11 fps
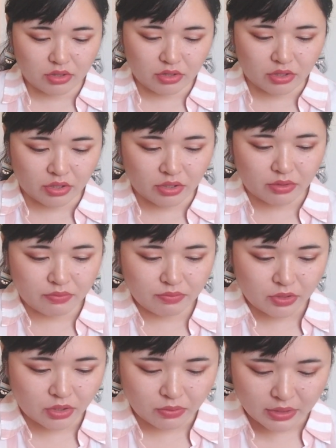their,
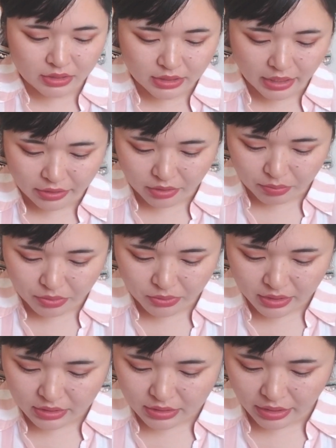you know, Insider, Beauty
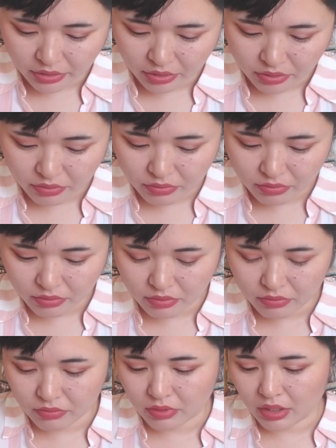Insider
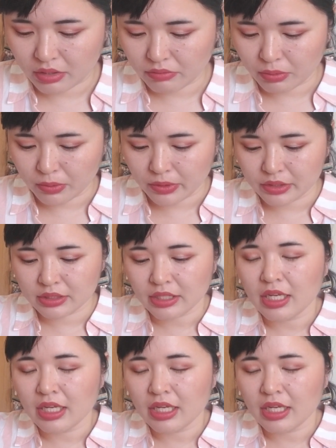rewards.